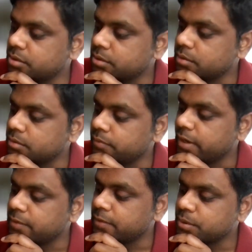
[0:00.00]
So
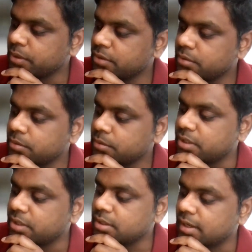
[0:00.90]
when I was going
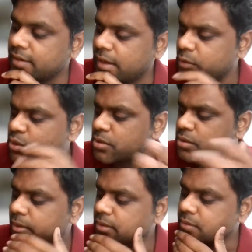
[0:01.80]
through it, I was
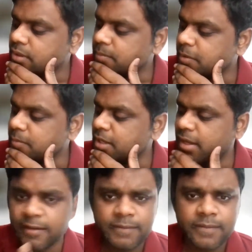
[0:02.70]
also going through it.
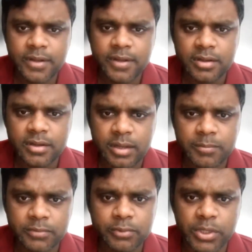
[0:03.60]
Maybe I have a
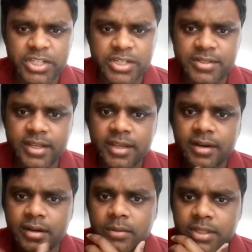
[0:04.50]
couple of questions
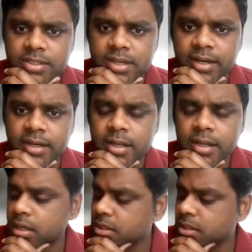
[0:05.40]
there on that side.